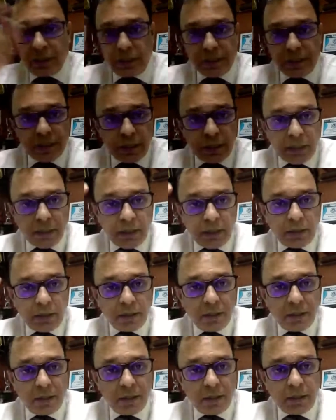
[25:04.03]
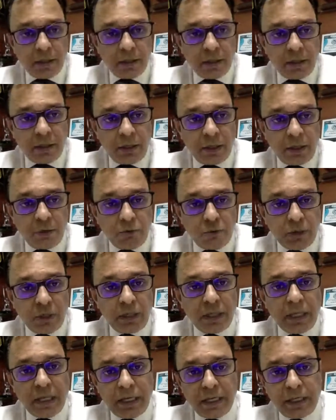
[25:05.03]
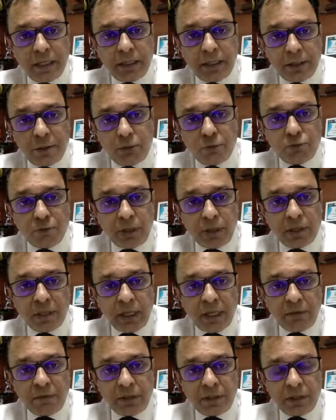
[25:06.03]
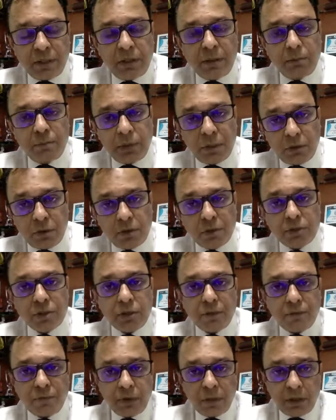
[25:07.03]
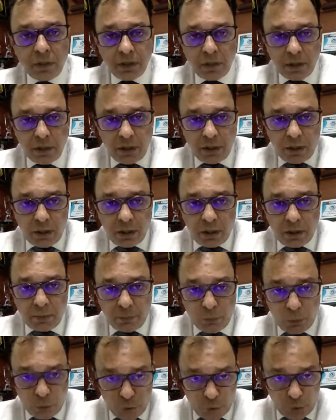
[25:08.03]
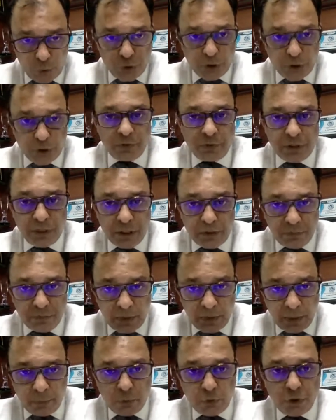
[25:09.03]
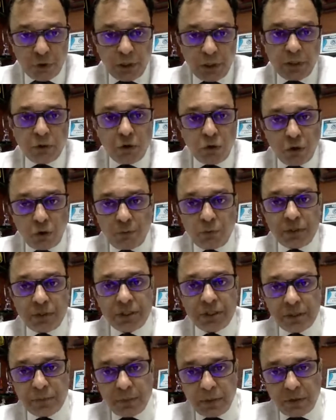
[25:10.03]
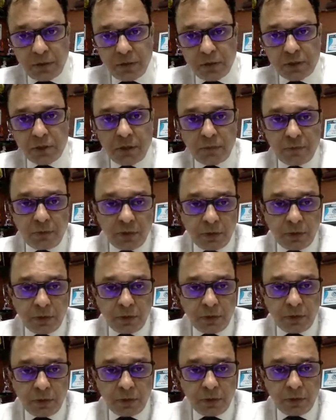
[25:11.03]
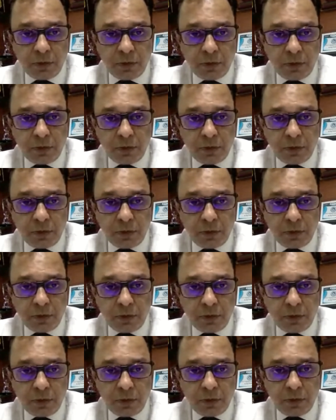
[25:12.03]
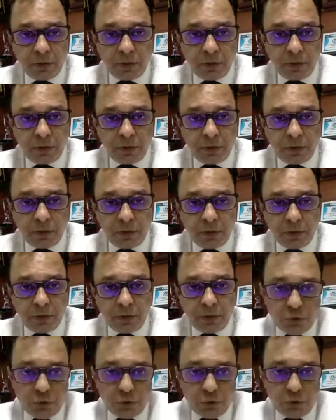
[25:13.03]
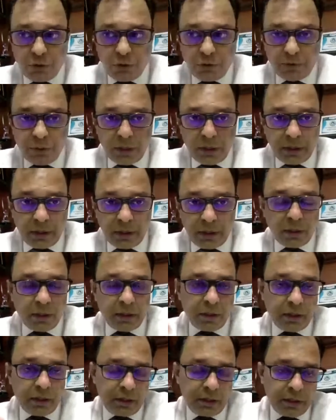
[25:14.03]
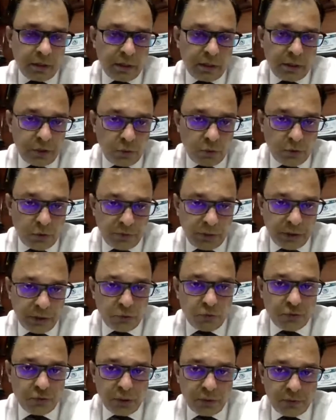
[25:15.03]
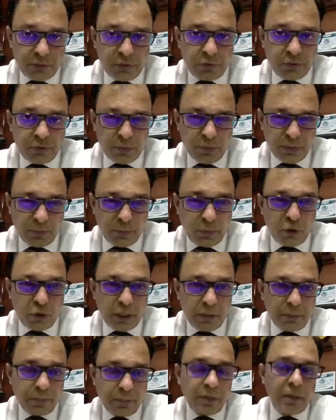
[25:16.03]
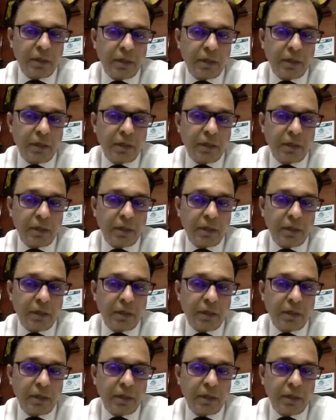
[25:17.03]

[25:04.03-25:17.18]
is a irregularity in the uterine cavity because of a protrusion which is fibroid, or which is because of a swelling of tissue, swelling of the tissue of the uterus, which forms a polyp,